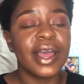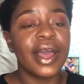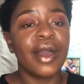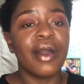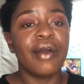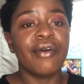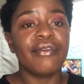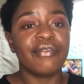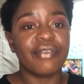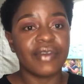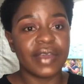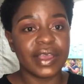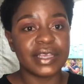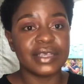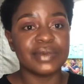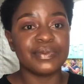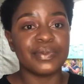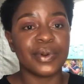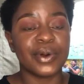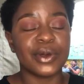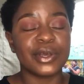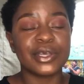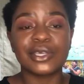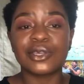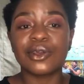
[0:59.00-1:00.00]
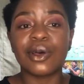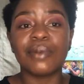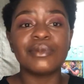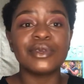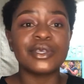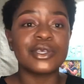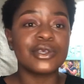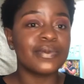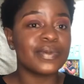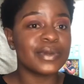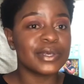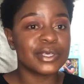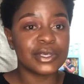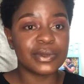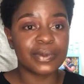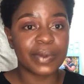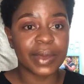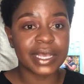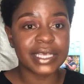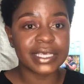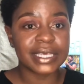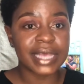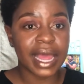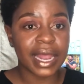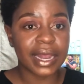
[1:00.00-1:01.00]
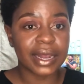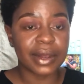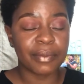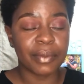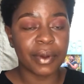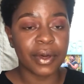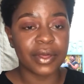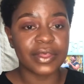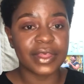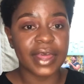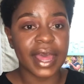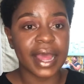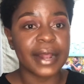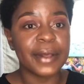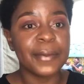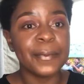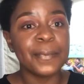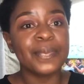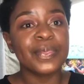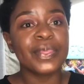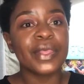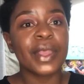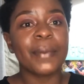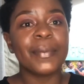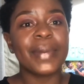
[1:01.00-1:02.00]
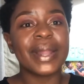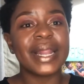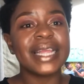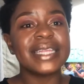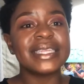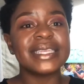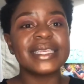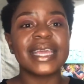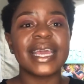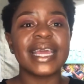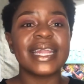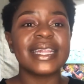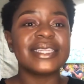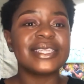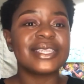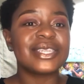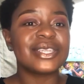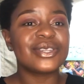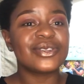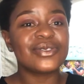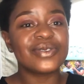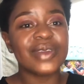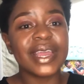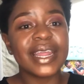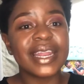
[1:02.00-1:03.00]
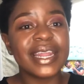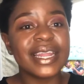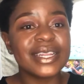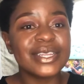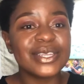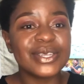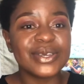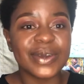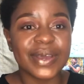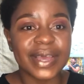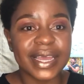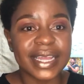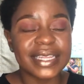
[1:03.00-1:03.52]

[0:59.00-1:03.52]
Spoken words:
Facebook. So I'm super excited about that. But let's get straight into it.